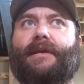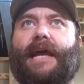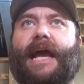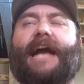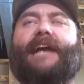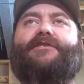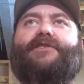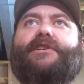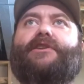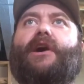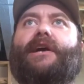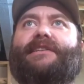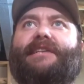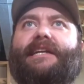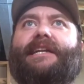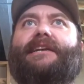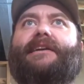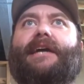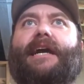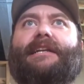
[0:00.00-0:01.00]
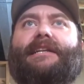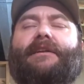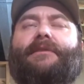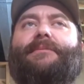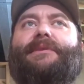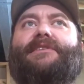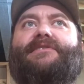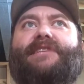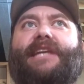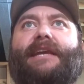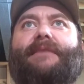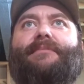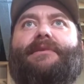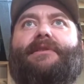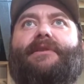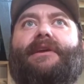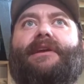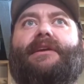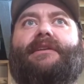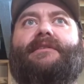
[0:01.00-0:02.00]
Actually, no, I did them the
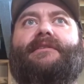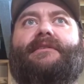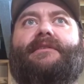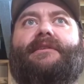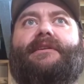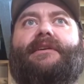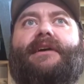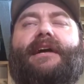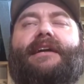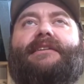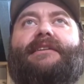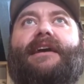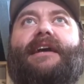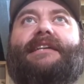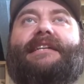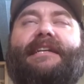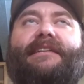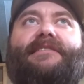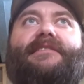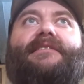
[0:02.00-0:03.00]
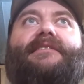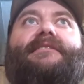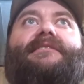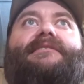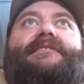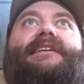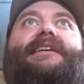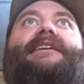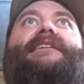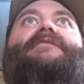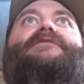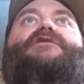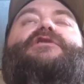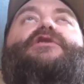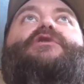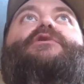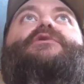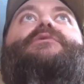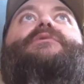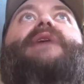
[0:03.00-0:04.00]
same and I did
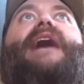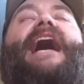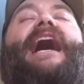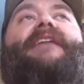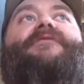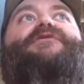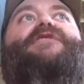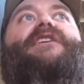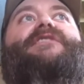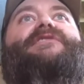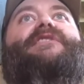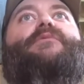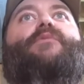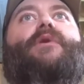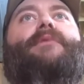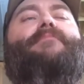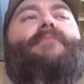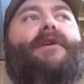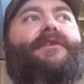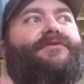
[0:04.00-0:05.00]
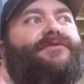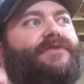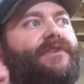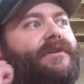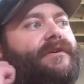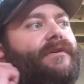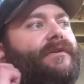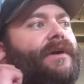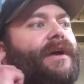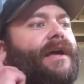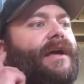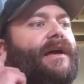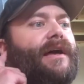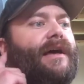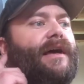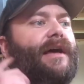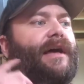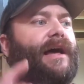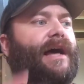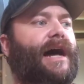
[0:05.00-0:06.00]
two half dozen in 1 month. So
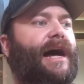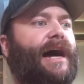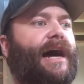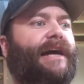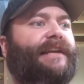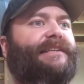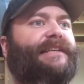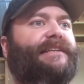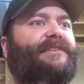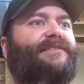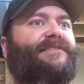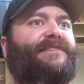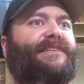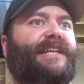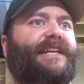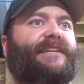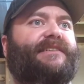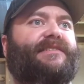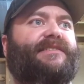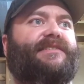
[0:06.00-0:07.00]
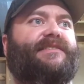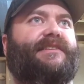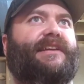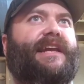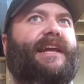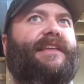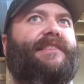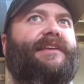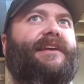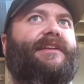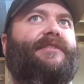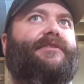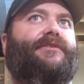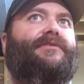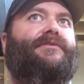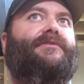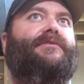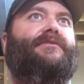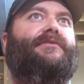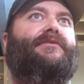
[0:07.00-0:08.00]
I did six and
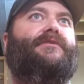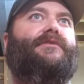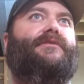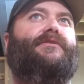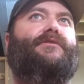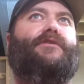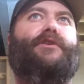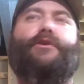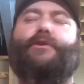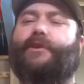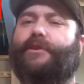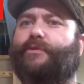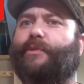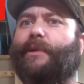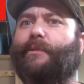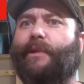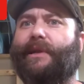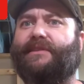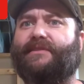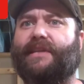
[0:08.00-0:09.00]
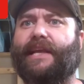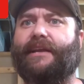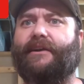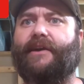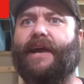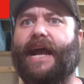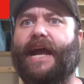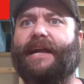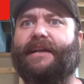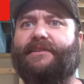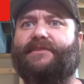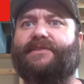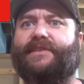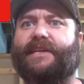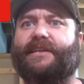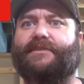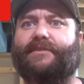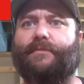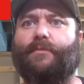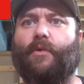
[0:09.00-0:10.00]
then 2 to 3 weeks later, I added
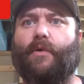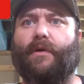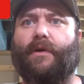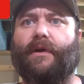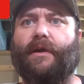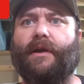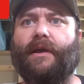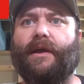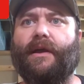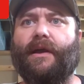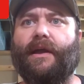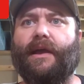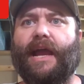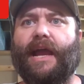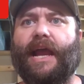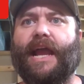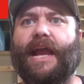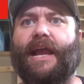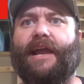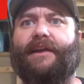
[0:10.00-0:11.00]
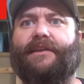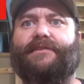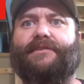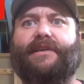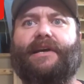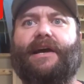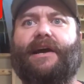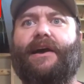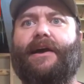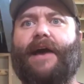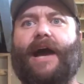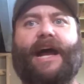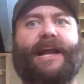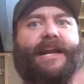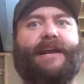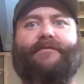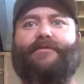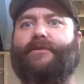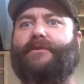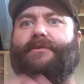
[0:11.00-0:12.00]
six more. And, I
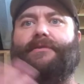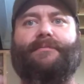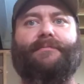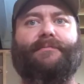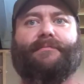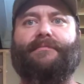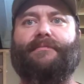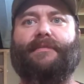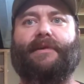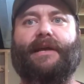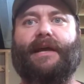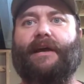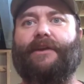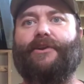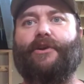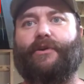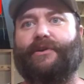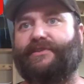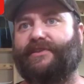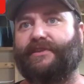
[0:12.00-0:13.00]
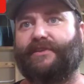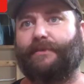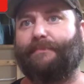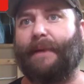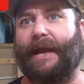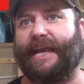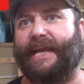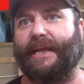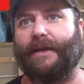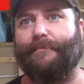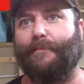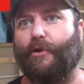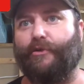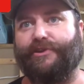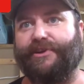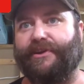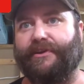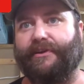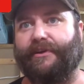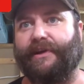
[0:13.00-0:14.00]
never noticed a spike in
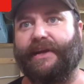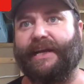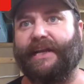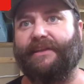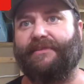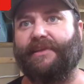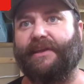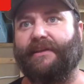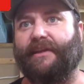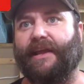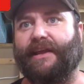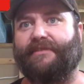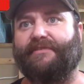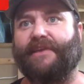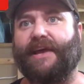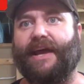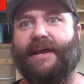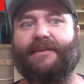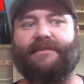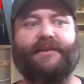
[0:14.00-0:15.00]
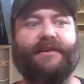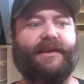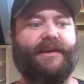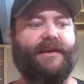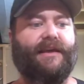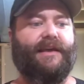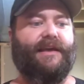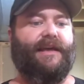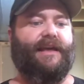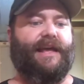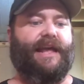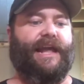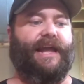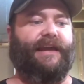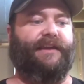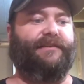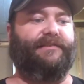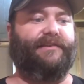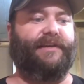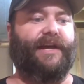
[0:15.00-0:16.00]
ammonia or anything like that.
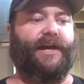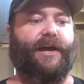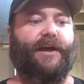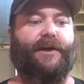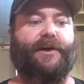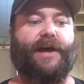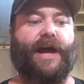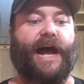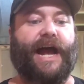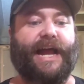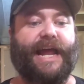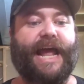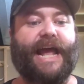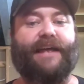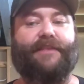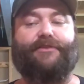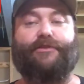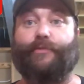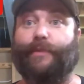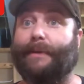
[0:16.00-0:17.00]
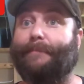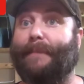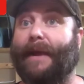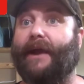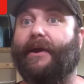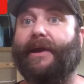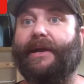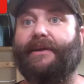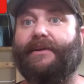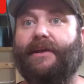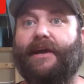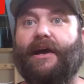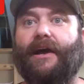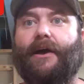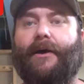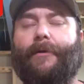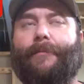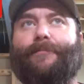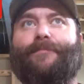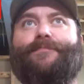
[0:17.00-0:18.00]
And, I had three buried.
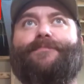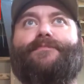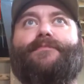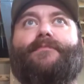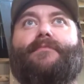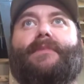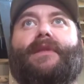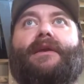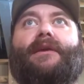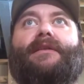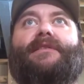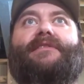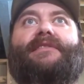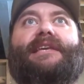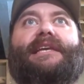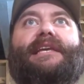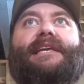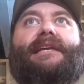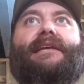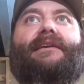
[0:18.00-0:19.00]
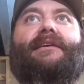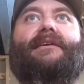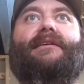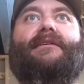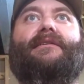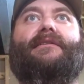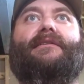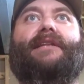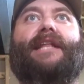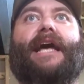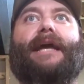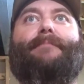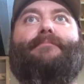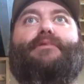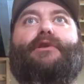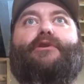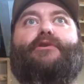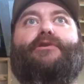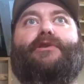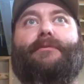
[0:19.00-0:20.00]
The light
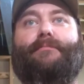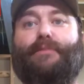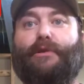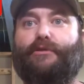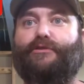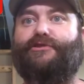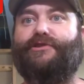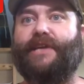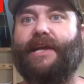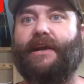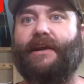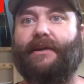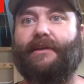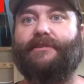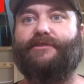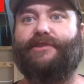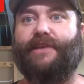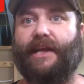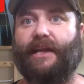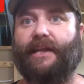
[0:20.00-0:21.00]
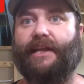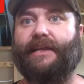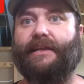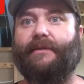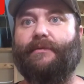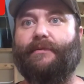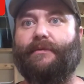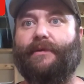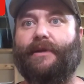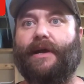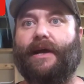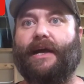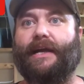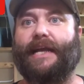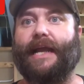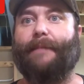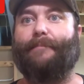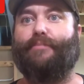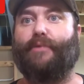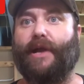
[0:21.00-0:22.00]
blue or the blue jelly
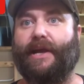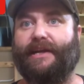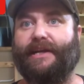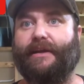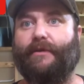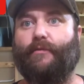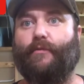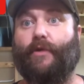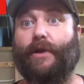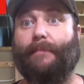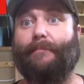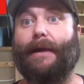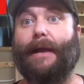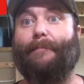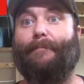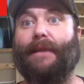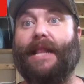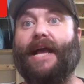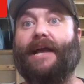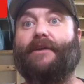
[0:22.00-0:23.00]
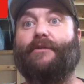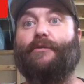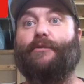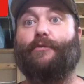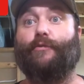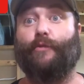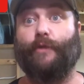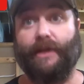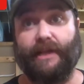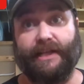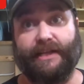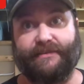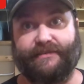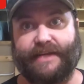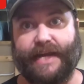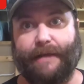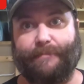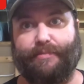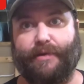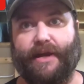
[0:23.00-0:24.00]
got pregnant. One of my black reallys
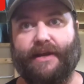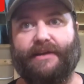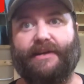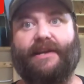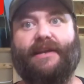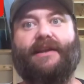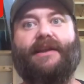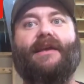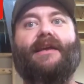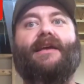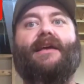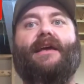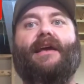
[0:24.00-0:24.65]
got pregnant.